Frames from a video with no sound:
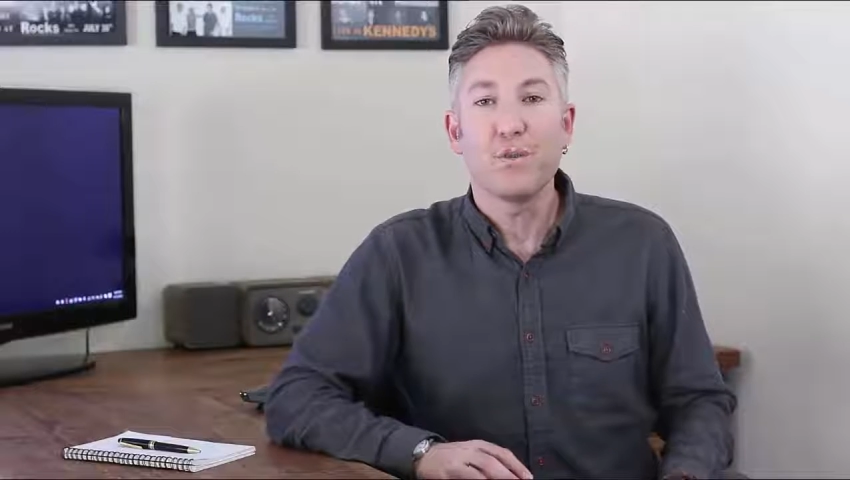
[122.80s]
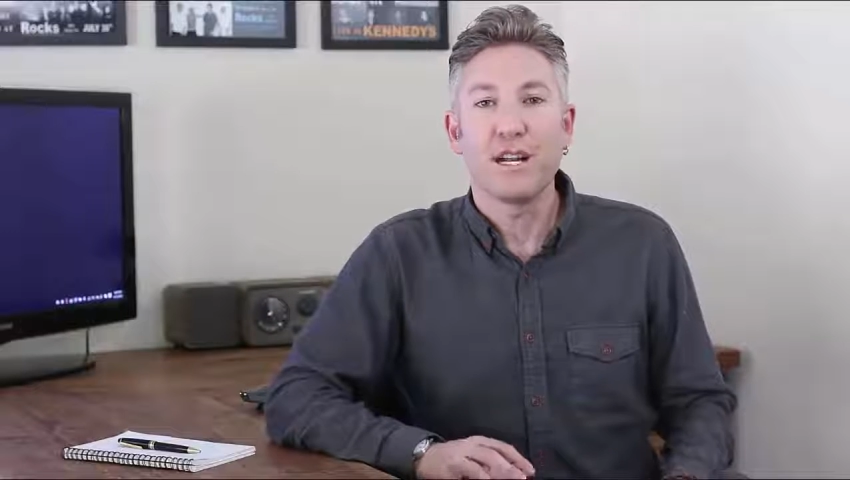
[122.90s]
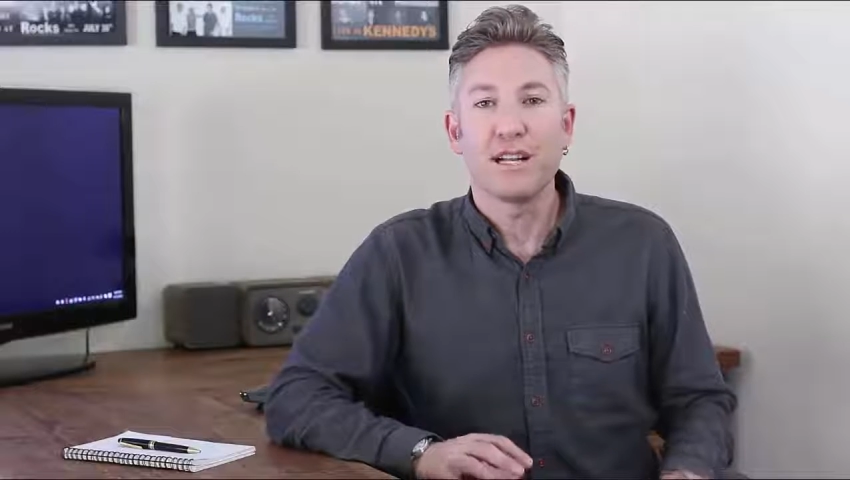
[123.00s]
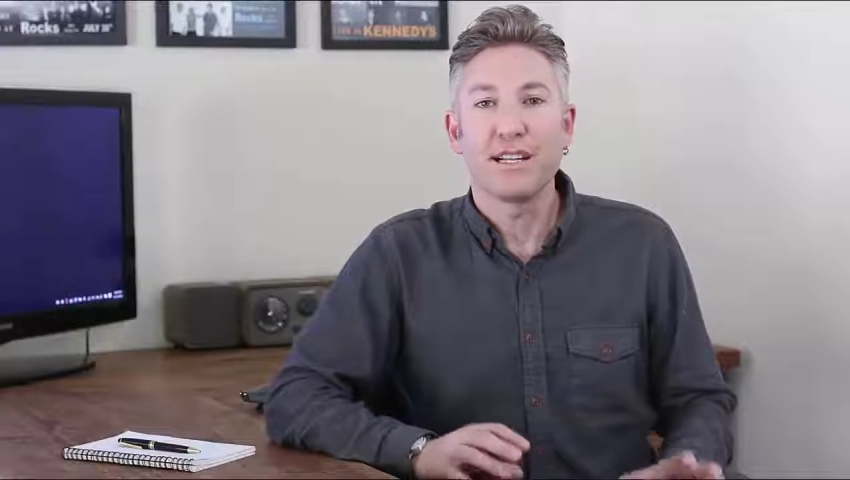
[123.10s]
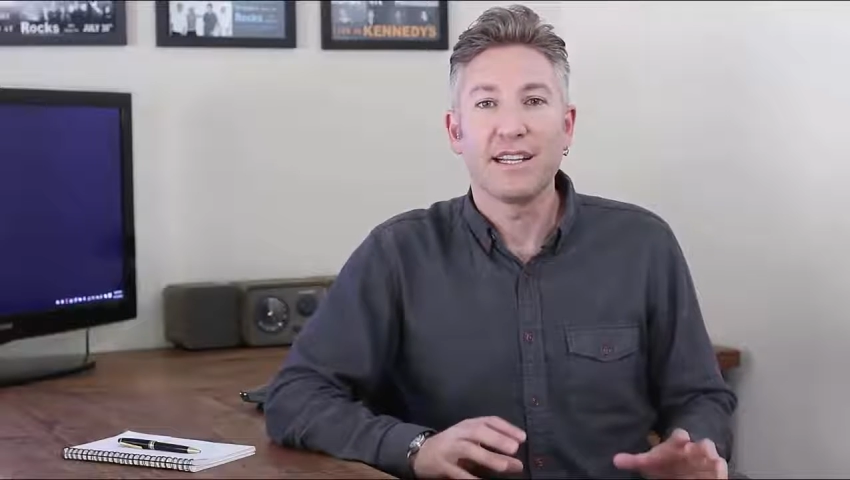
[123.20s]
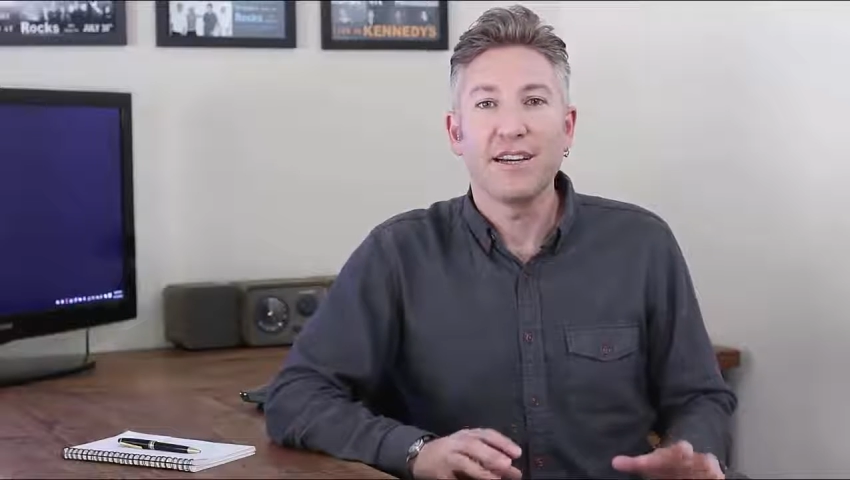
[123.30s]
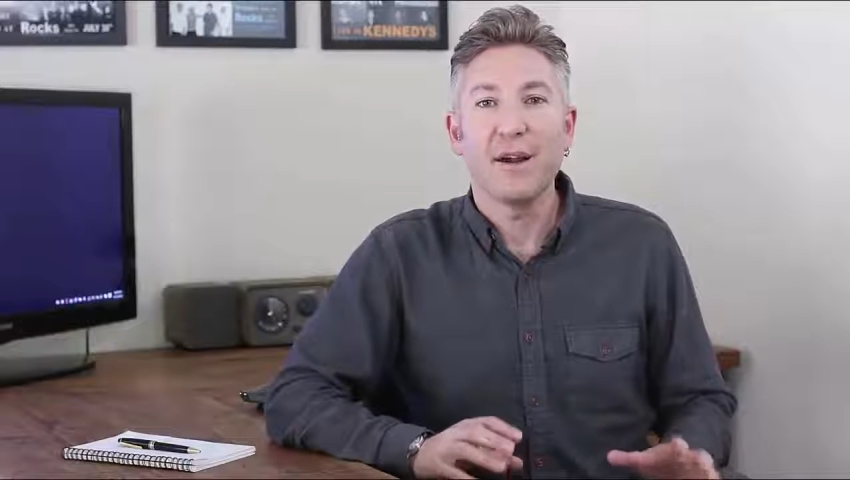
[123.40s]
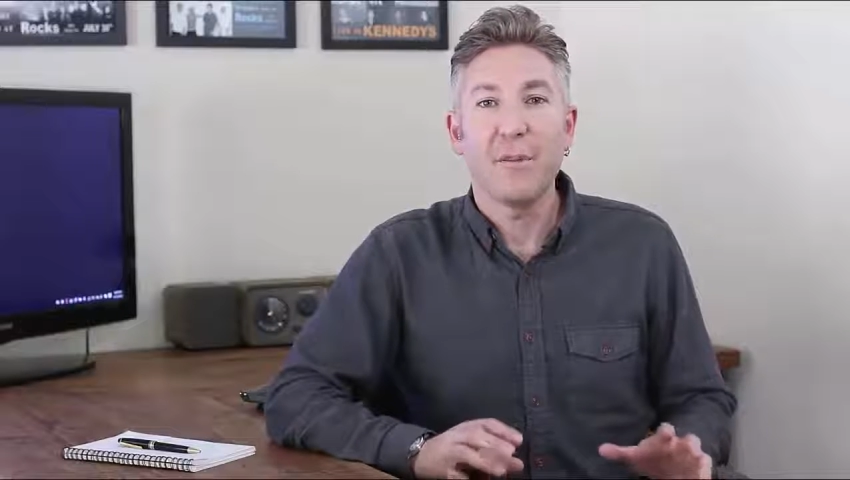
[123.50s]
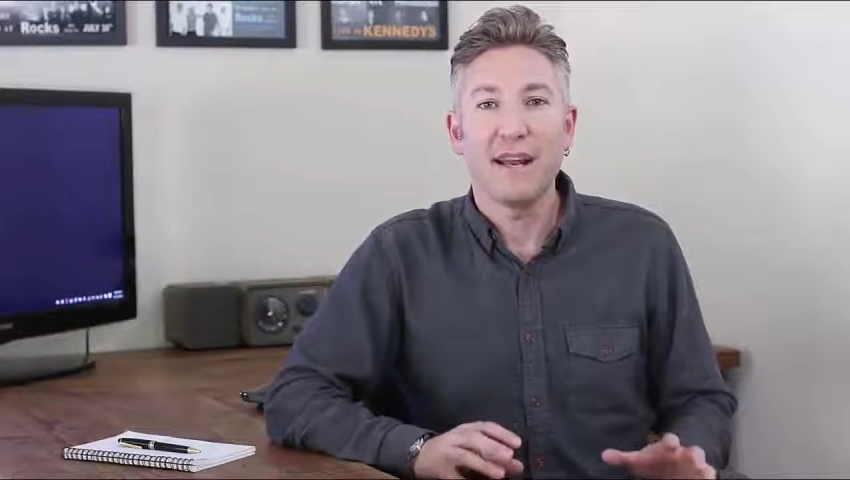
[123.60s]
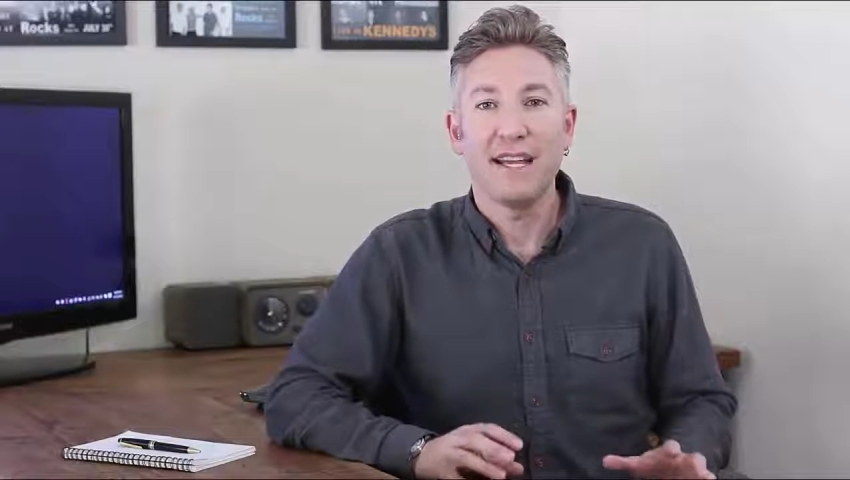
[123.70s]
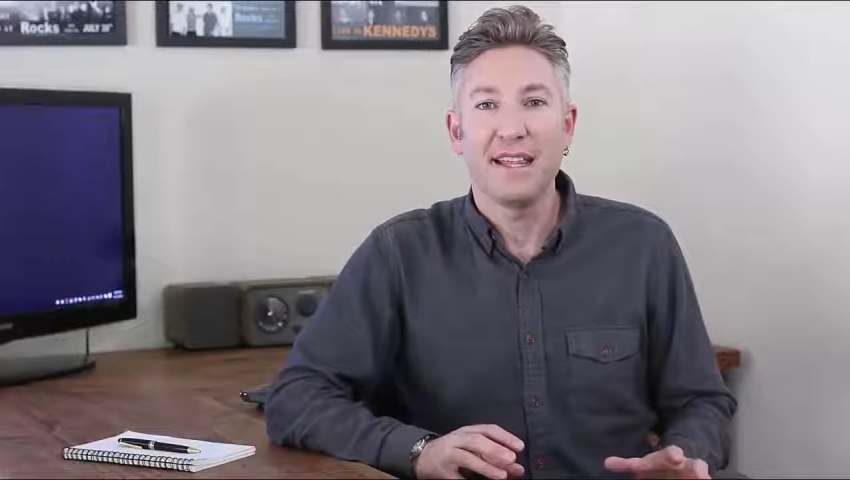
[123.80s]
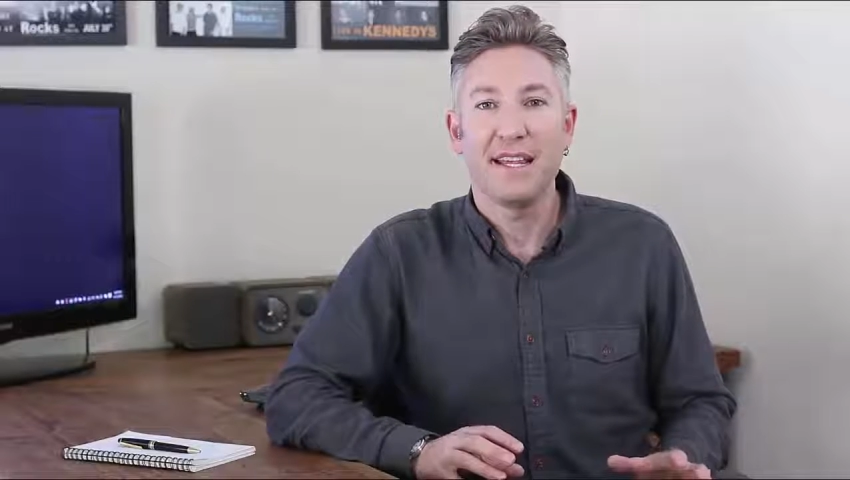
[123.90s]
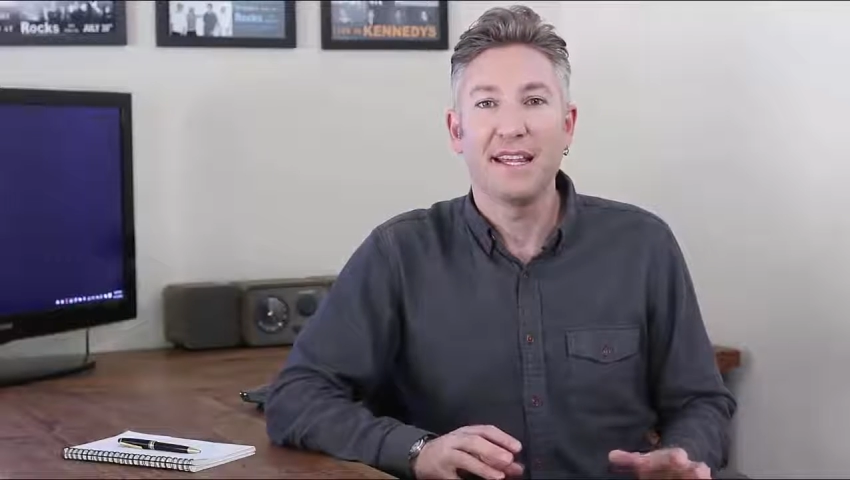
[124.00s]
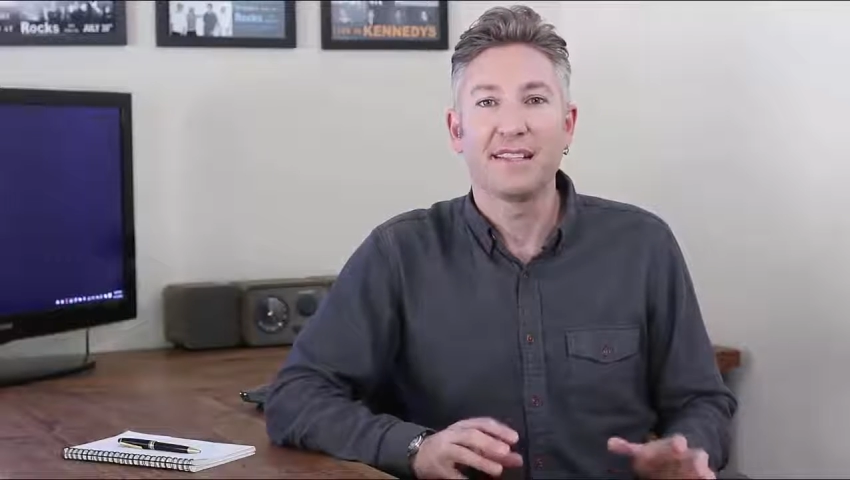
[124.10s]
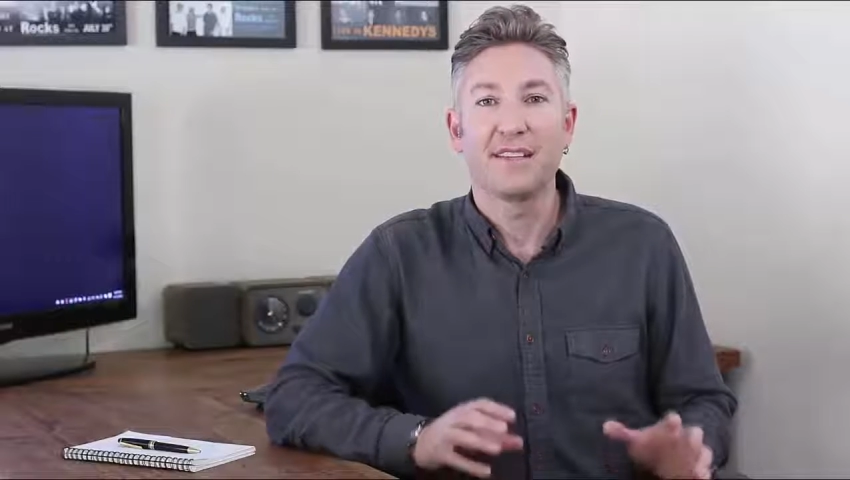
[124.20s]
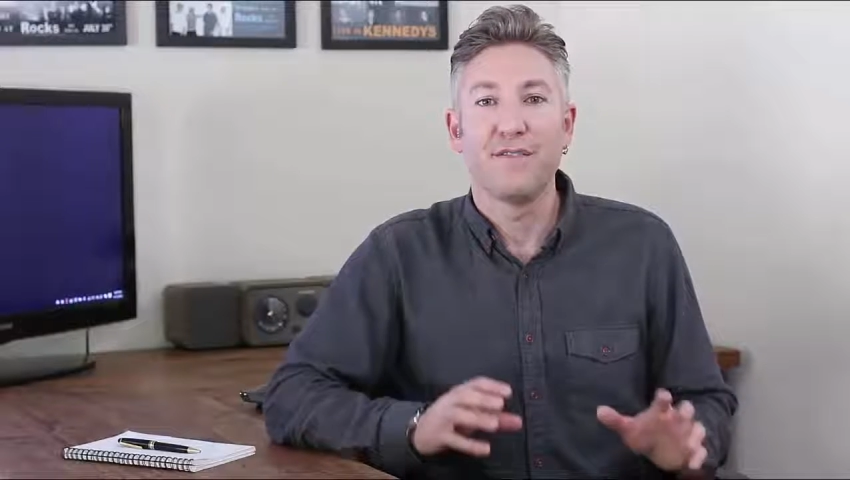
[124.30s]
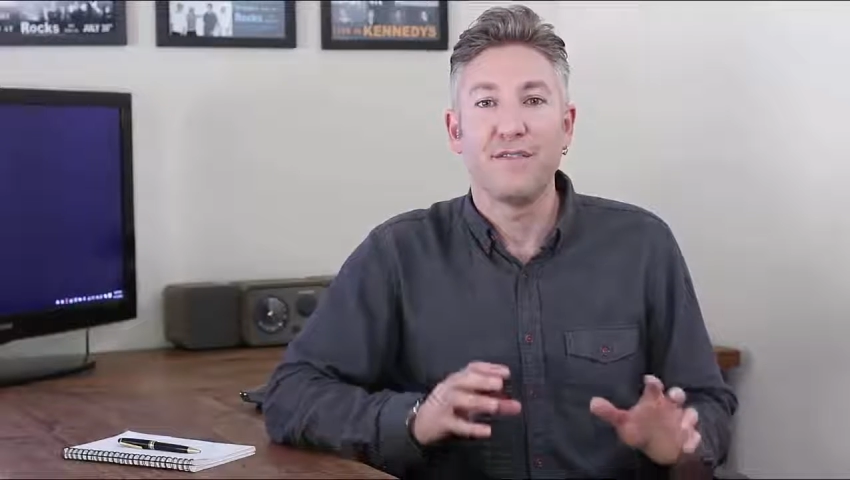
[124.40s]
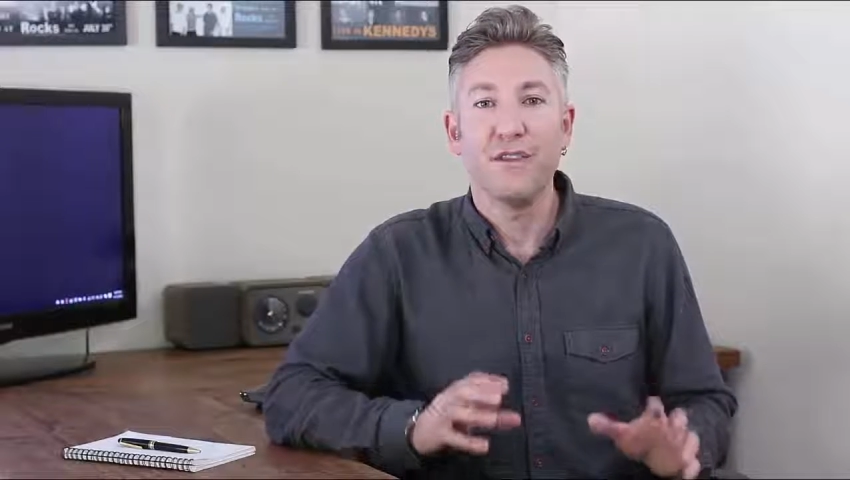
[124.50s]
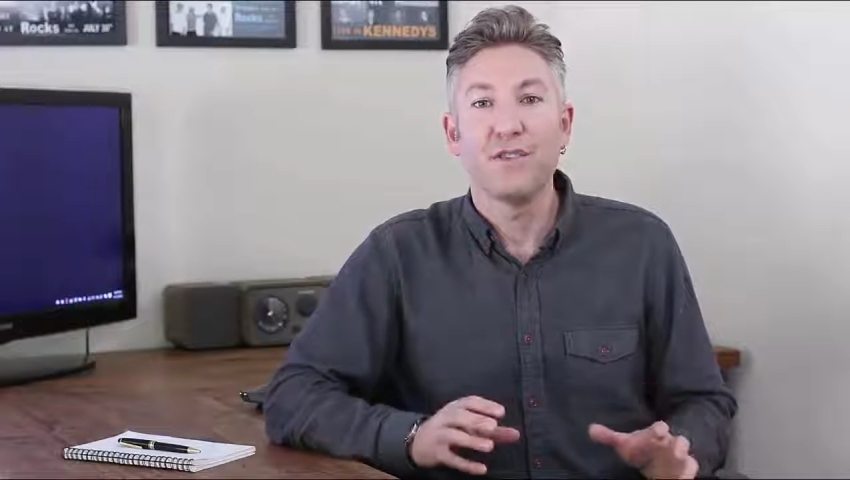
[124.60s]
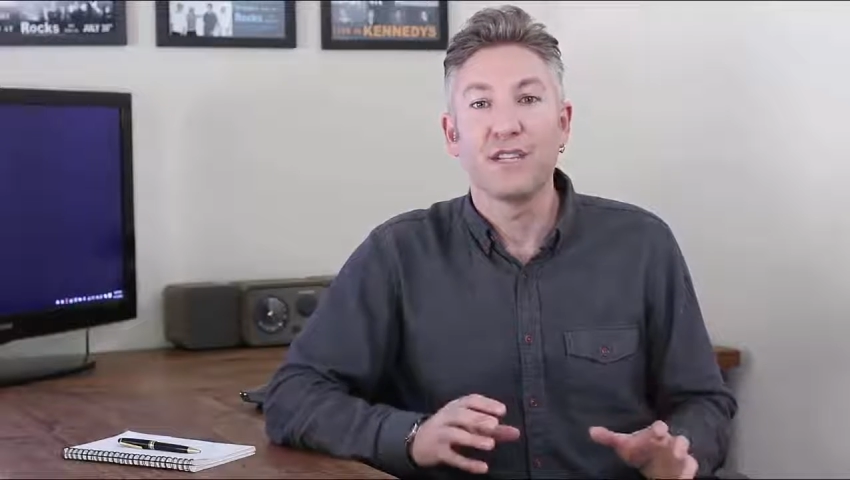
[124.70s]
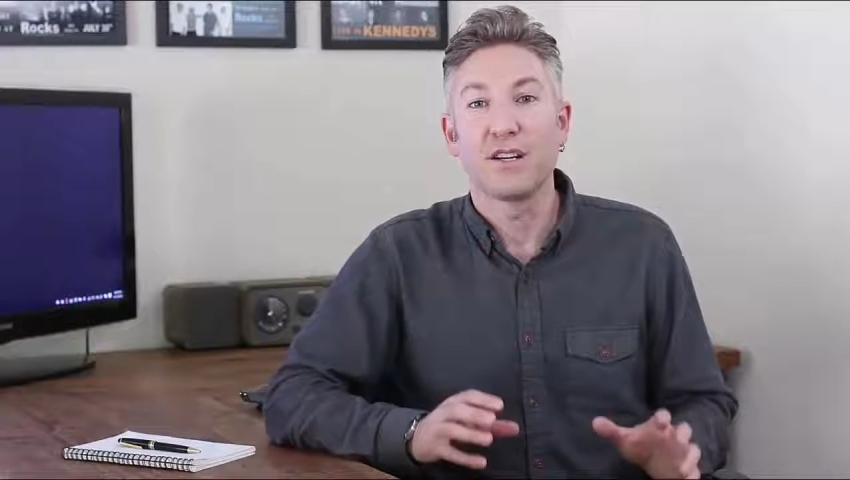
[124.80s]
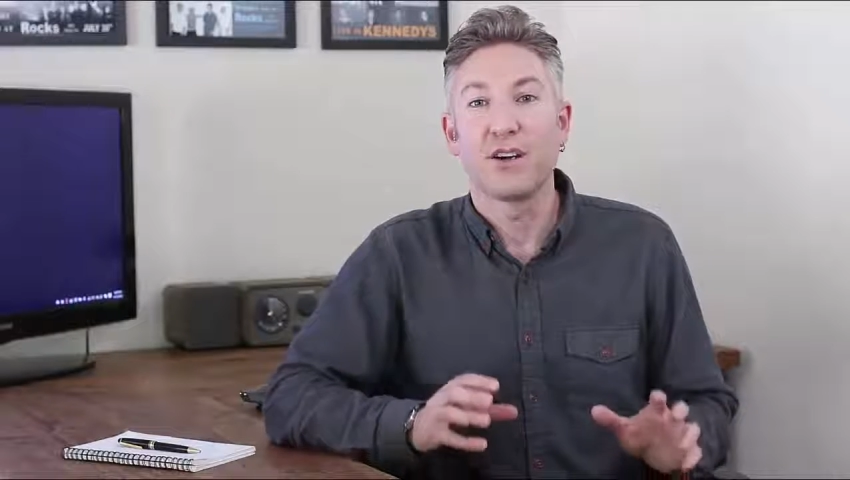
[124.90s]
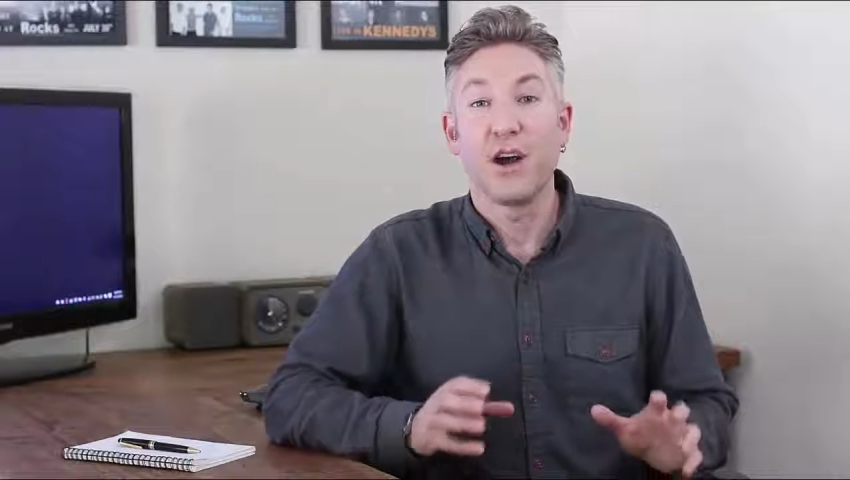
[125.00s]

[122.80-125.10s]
want to clear up anything that's confusing or